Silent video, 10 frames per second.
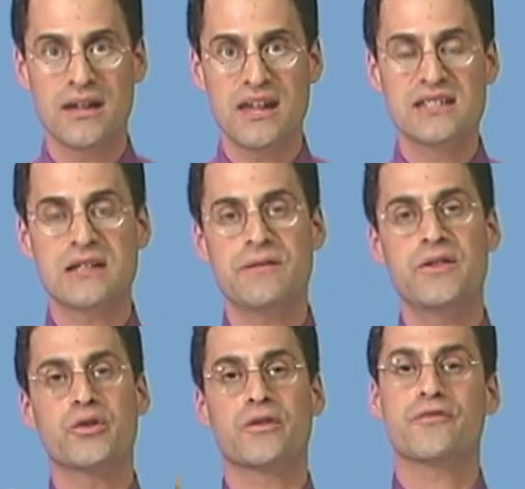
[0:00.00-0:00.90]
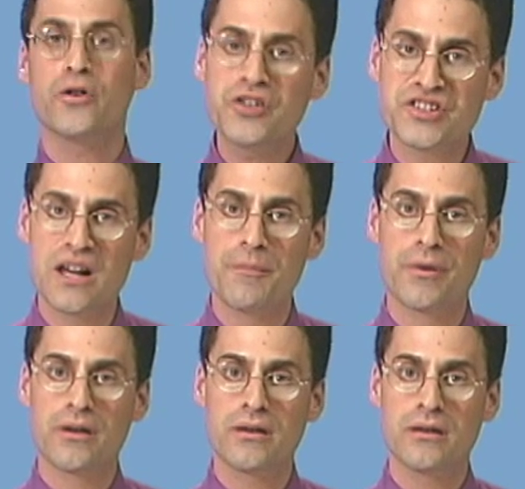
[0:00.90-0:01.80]
is if either the first
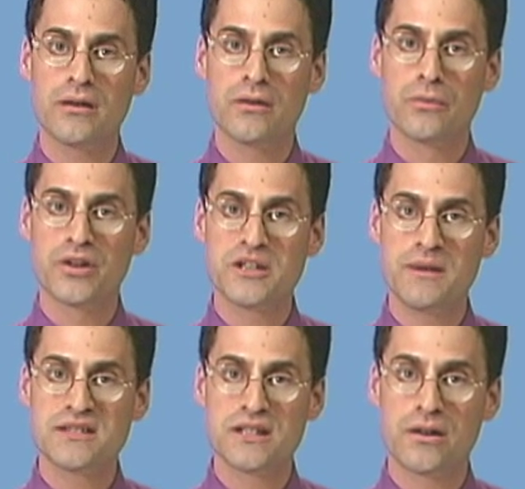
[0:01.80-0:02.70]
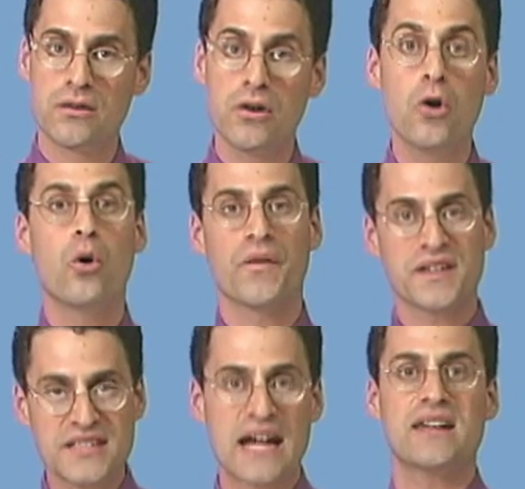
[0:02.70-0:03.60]
number were to be 0 or
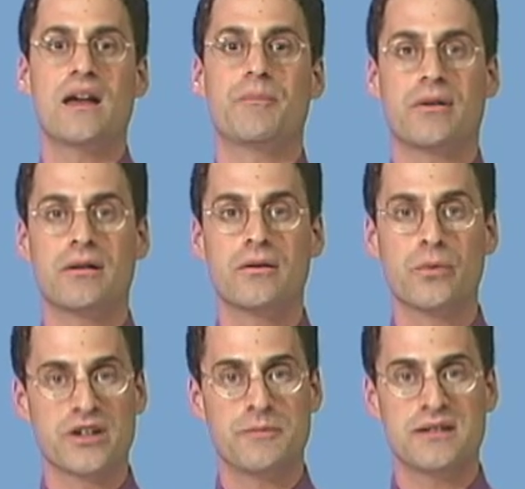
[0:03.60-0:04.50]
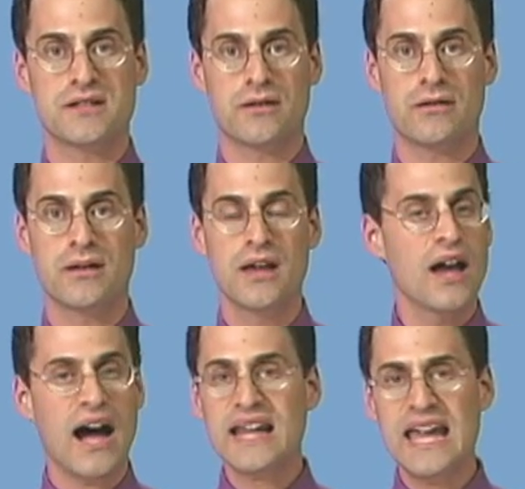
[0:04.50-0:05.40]
the second number were to be 0.
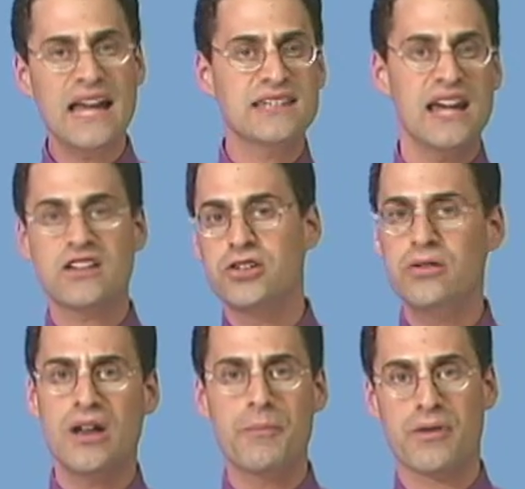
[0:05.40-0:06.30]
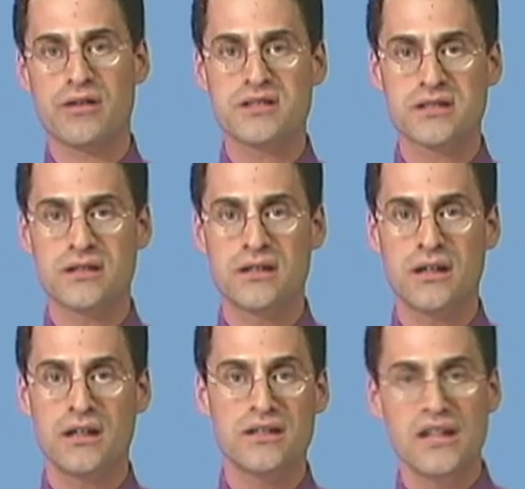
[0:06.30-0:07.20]
I can't take two numbers
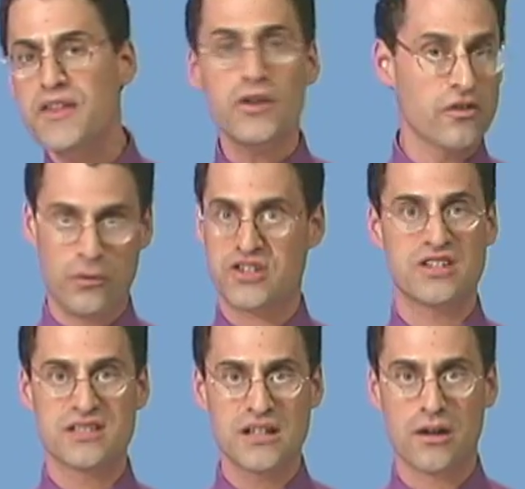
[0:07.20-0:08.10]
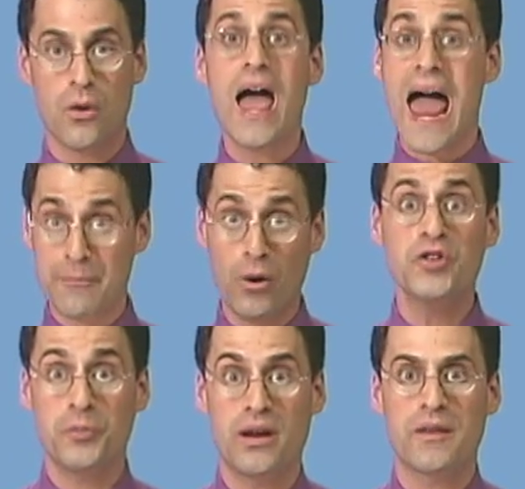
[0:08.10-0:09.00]
neither of which is 0, and
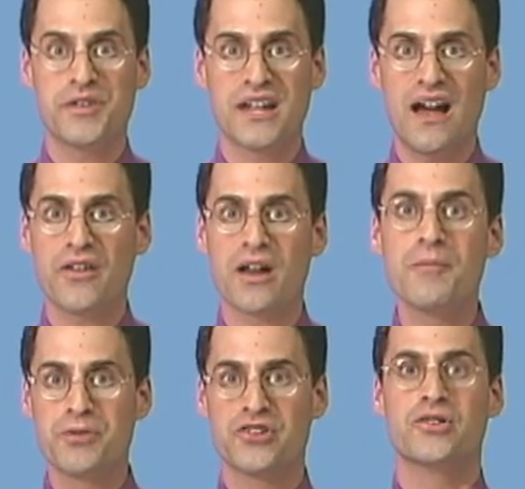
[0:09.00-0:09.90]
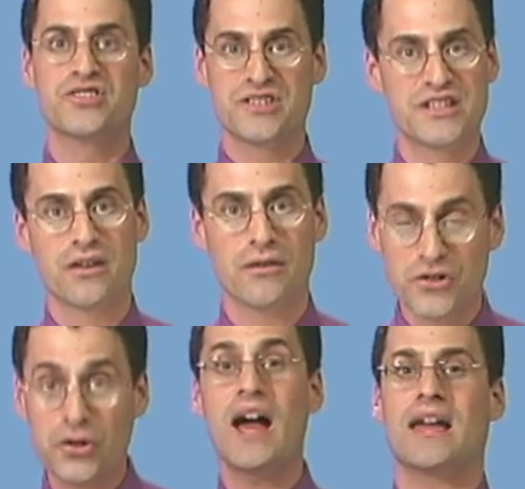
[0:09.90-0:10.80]
multiply them together and produce 0.
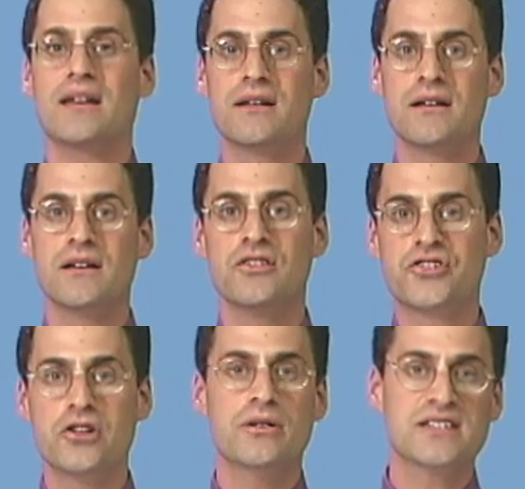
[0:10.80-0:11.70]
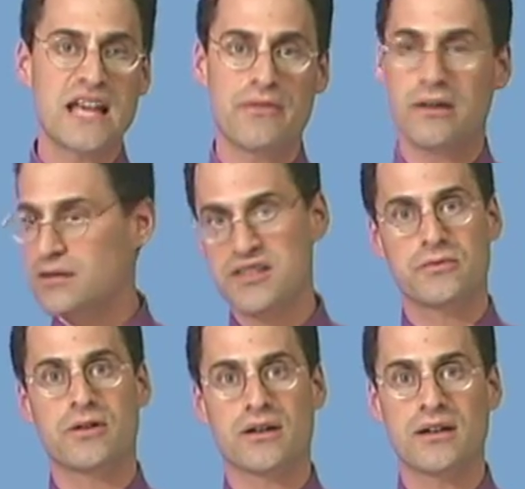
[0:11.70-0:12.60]
Try it. 2 and 7
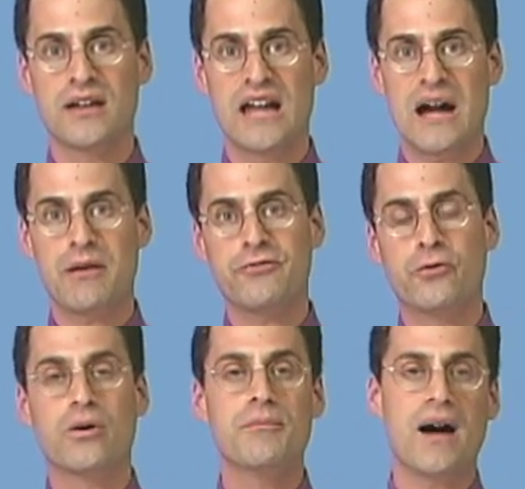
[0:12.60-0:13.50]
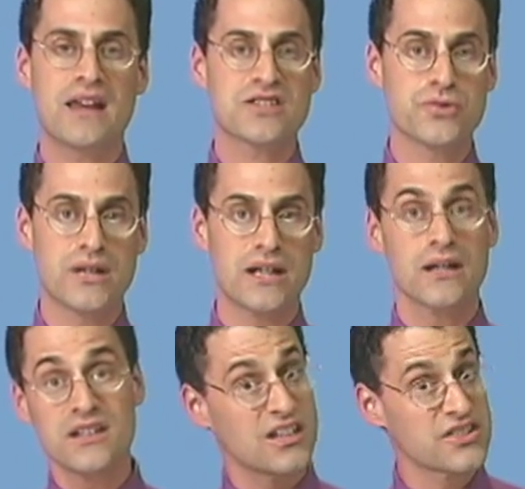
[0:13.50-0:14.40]
doesn't work. How about 4 and minus 3?
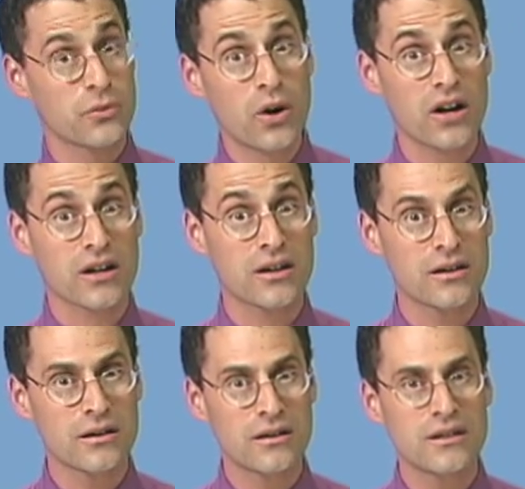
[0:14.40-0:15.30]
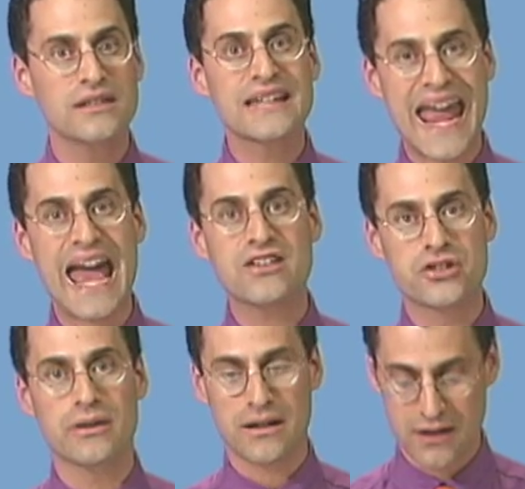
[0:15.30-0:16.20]
Doesn't work. You can't
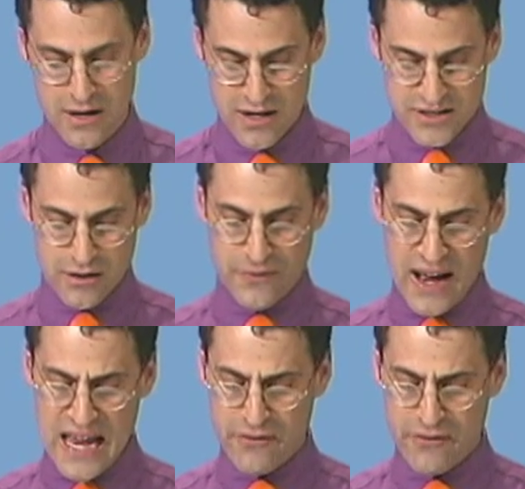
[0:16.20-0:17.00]
do it. So if I